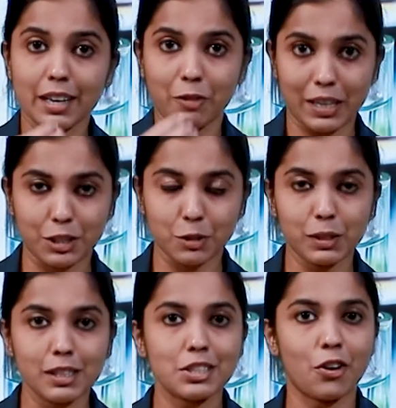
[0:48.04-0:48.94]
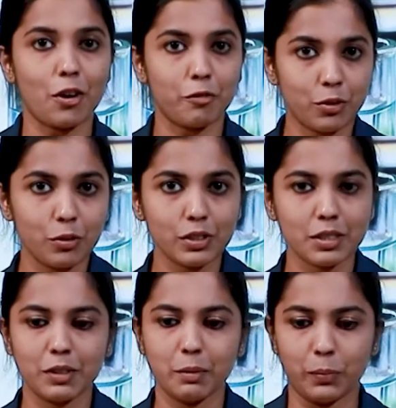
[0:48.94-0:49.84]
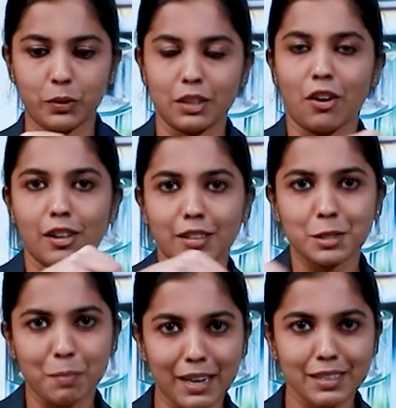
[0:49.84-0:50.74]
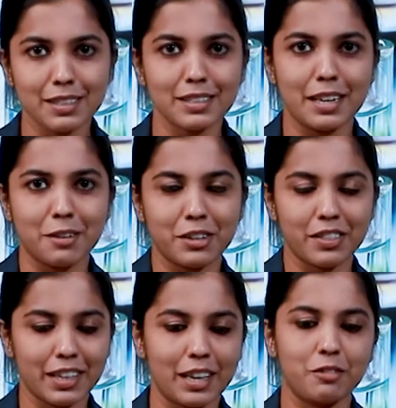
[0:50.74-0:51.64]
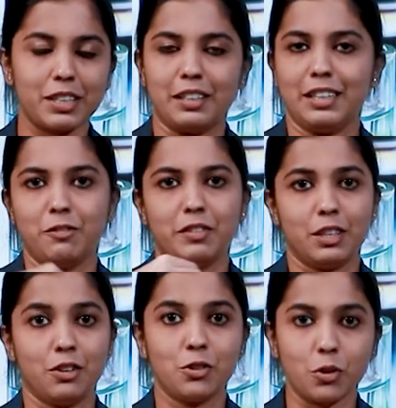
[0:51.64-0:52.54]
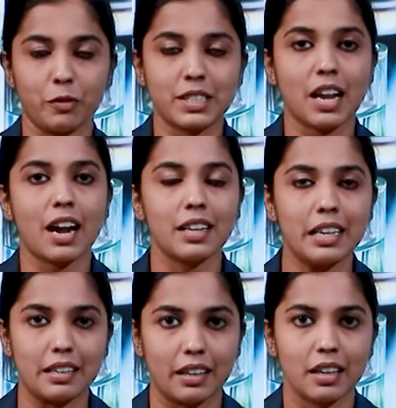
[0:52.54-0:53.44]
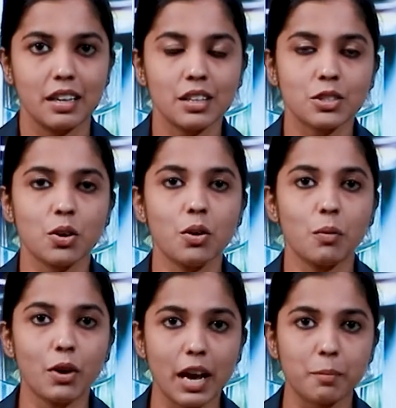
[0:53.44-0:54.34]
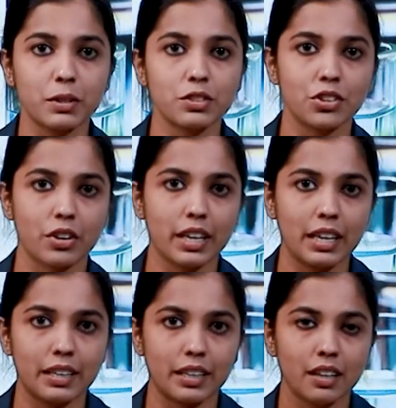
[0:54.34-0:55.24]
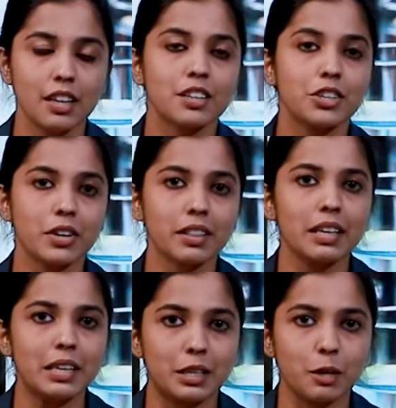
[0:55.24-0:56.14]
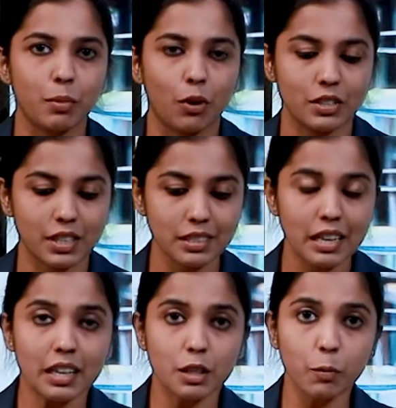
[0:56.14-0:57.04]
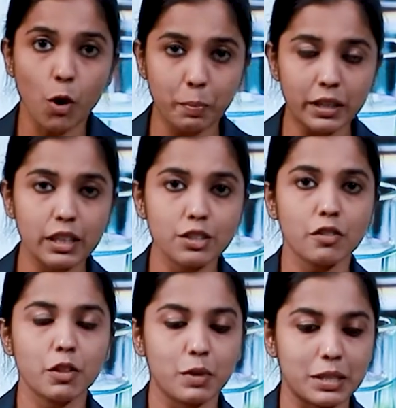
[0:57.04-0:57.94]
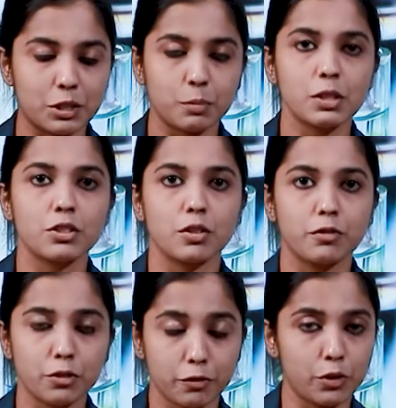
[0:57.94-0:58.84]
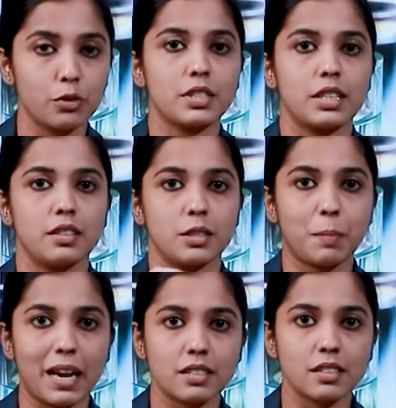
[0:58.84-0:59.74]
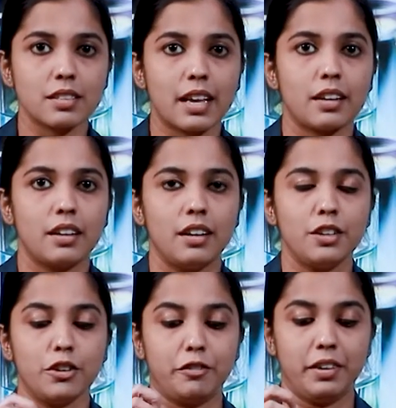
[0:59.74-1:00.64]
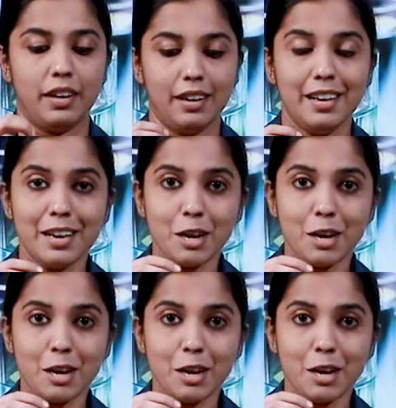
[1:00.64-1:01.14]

vegetables or fruits, we put in all the spices and everything, and then we cook, we start heating. So what happens during heating? During the heating process, the properties of the vegetables or the fruits and the spices that you have